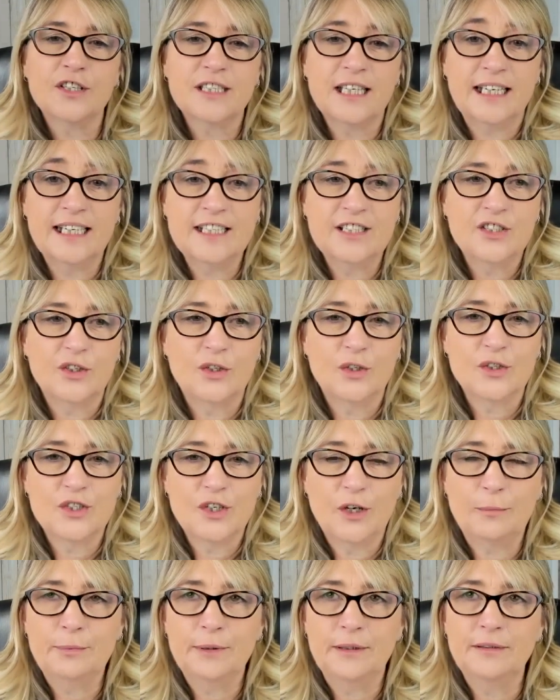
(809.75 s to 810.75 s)
I need to go
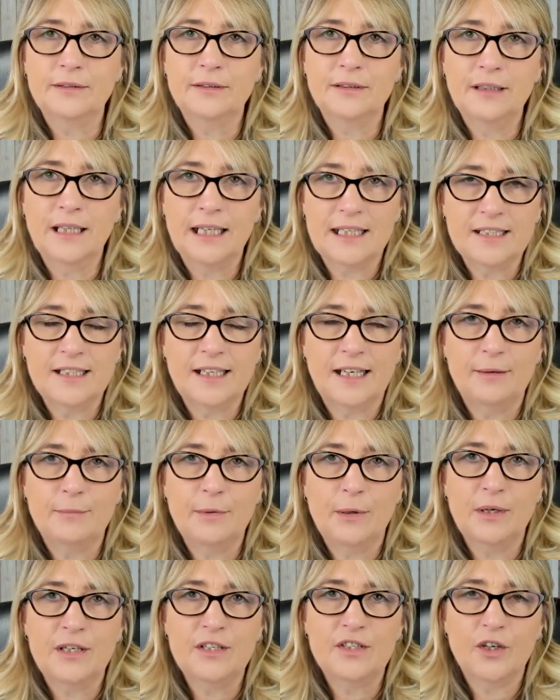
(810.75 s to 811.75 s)
shopping. Last time I
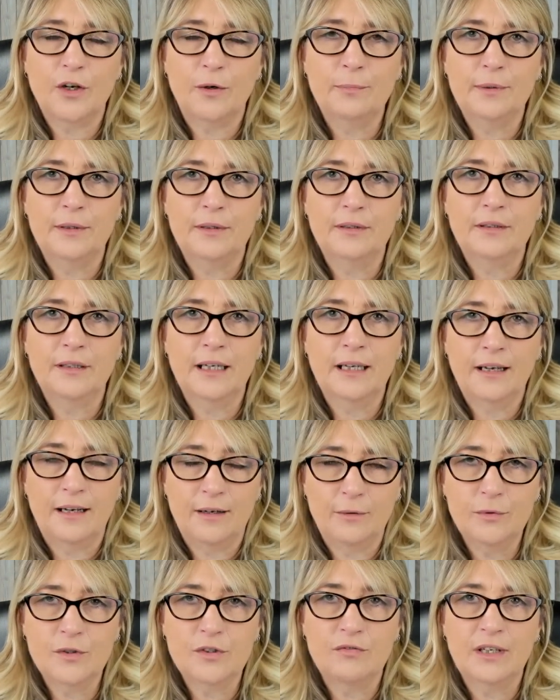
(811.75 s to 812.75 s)
went shopping, I
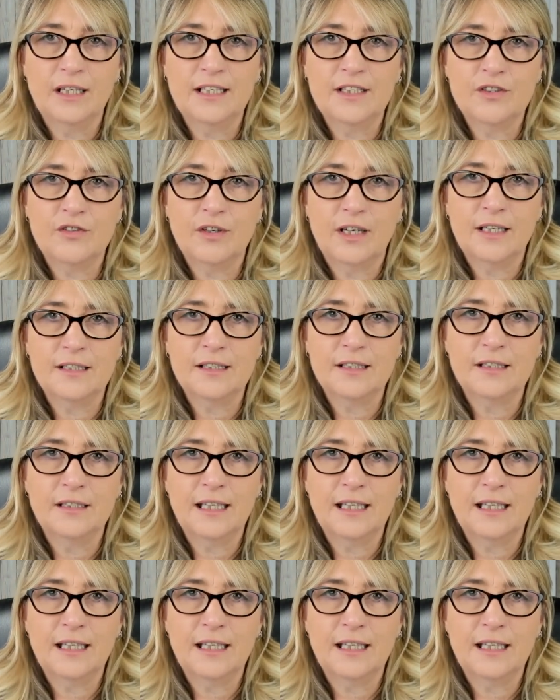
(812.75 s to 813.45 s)
was really stressed.